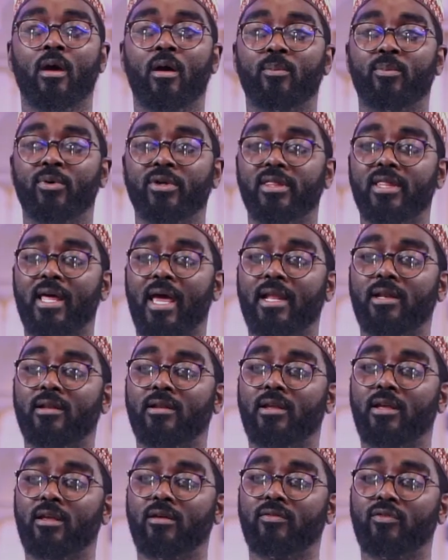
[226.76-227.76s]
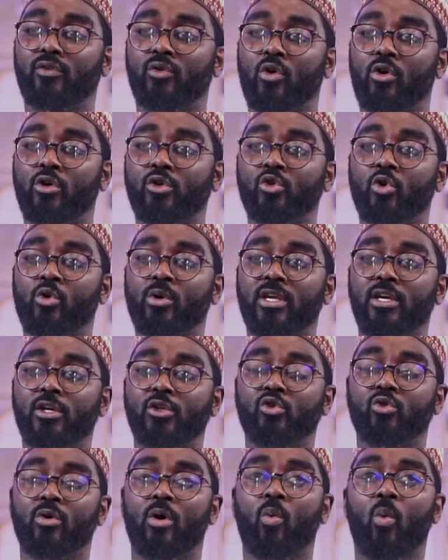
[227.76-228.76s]
But then if you're
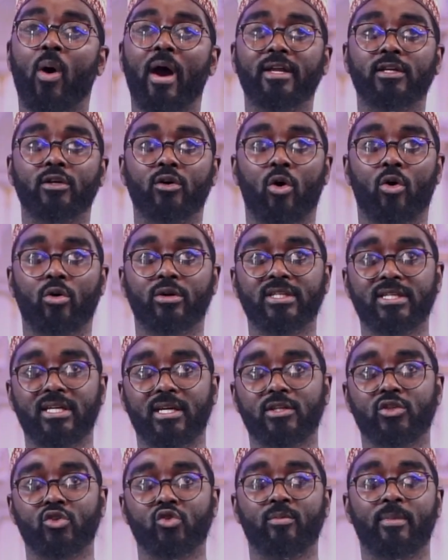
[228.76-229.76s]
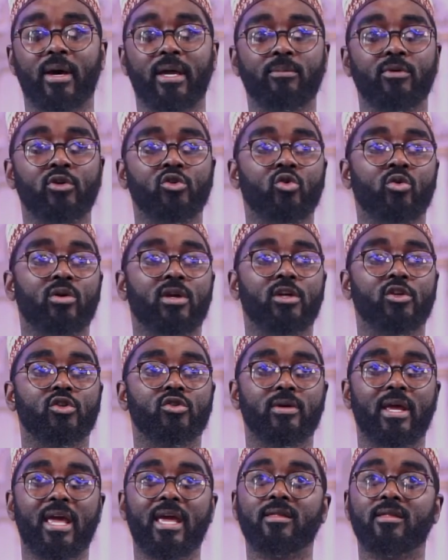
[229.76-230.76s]
talking to a wider audience, you might be talking
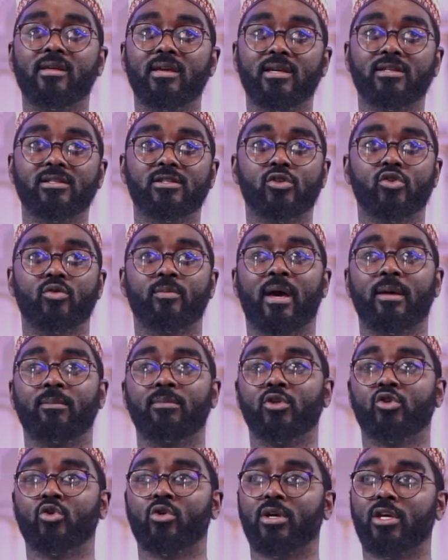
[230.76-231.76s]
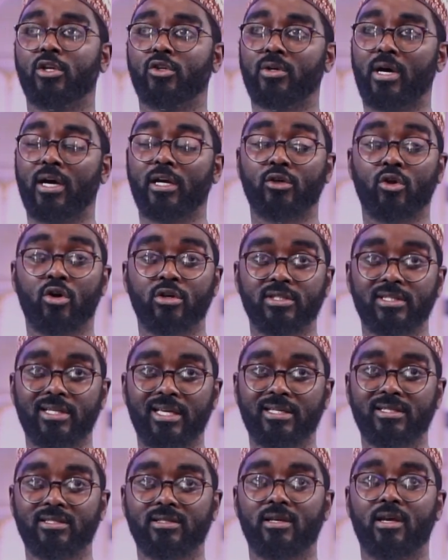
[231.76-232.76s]
to atheists, you might be talking to
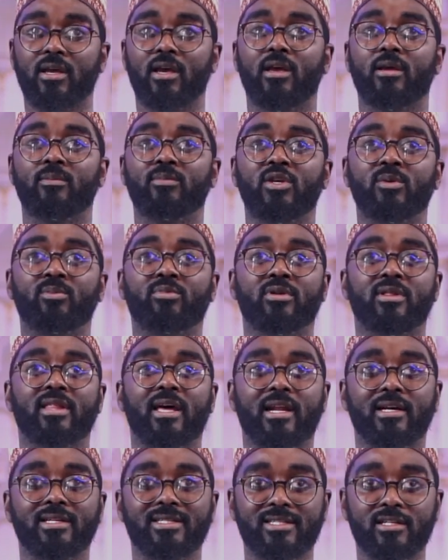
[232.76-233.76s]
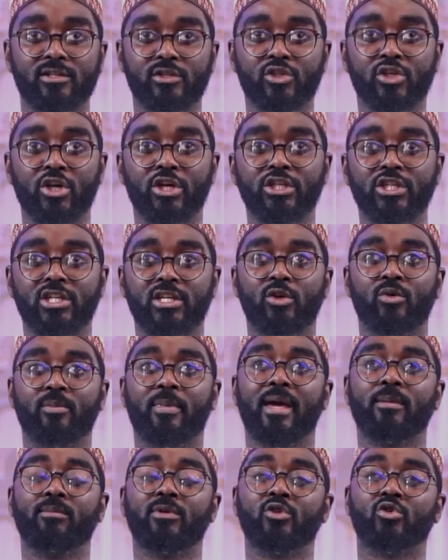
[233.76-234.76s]
agnostics, people that are still searching, you
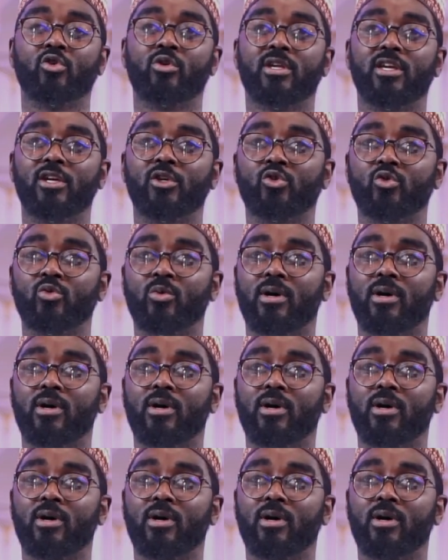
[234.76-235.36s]
might be talking to